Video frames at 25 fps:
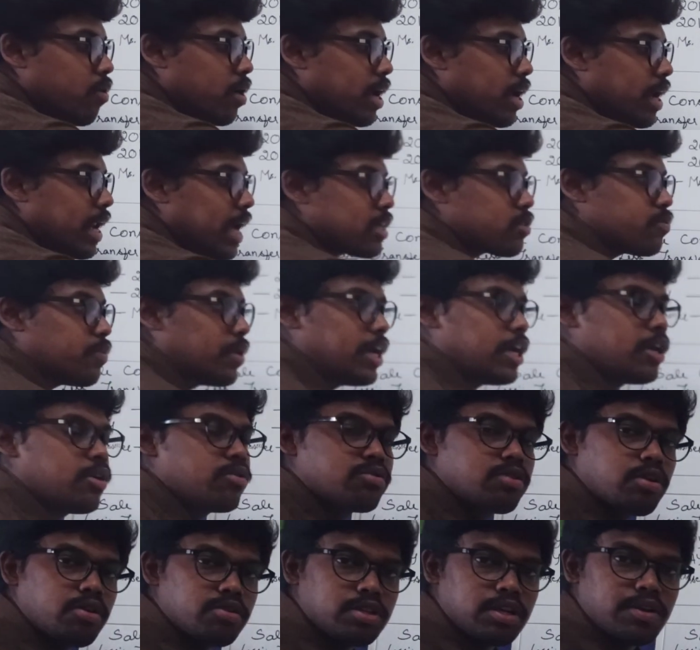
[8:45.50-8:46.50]

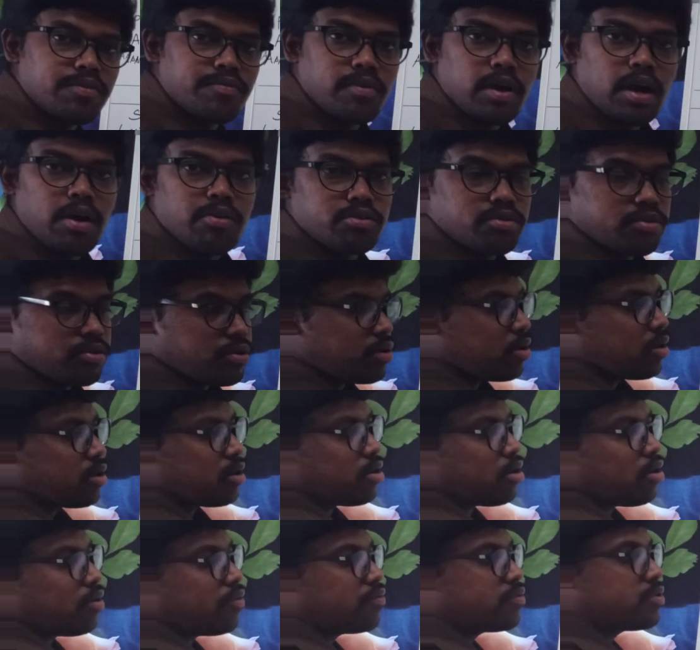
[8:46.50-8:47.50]
1,22,000 out
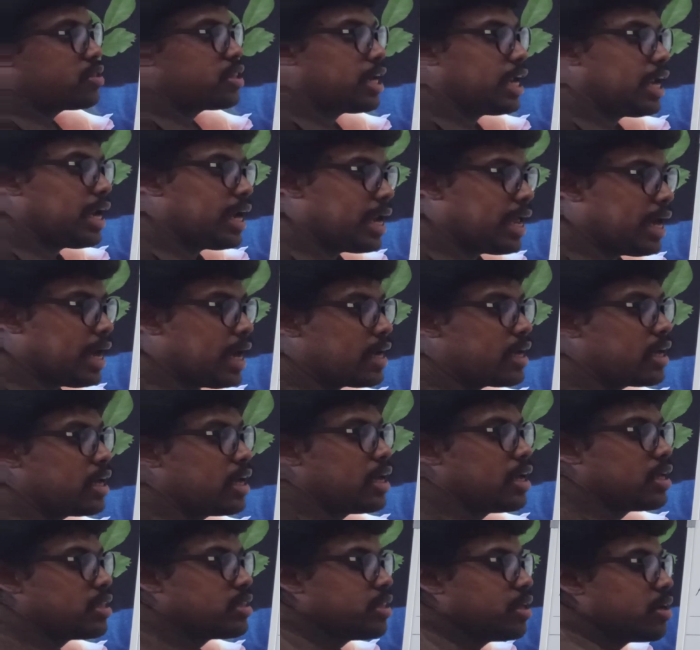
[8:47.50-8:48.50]
of 3 lakh,
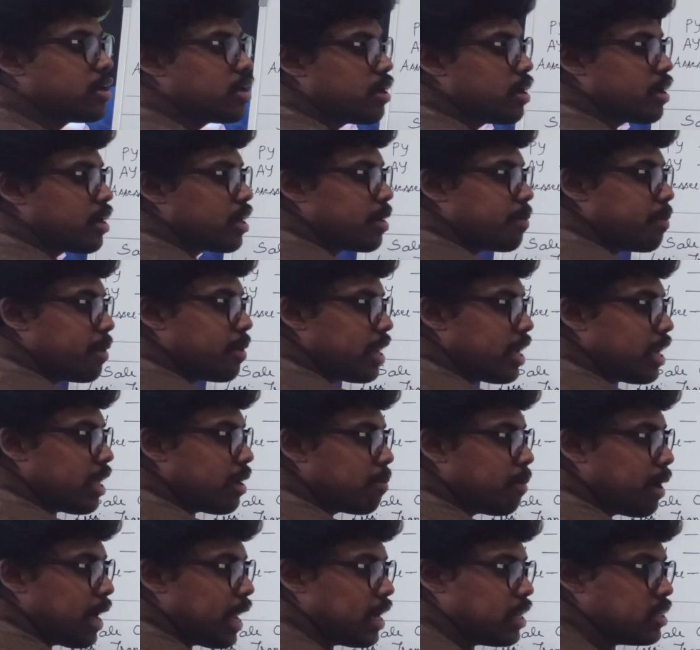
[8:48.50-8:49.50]
the remaining
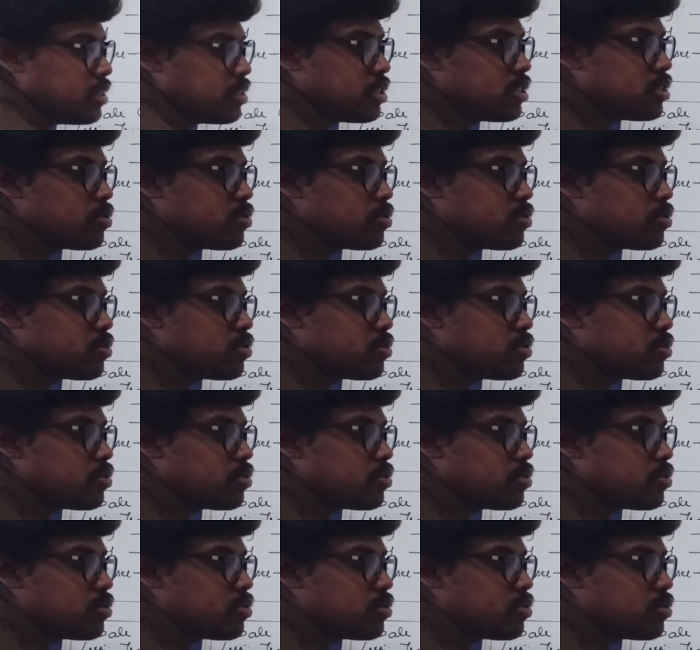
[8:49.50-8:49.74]
balance is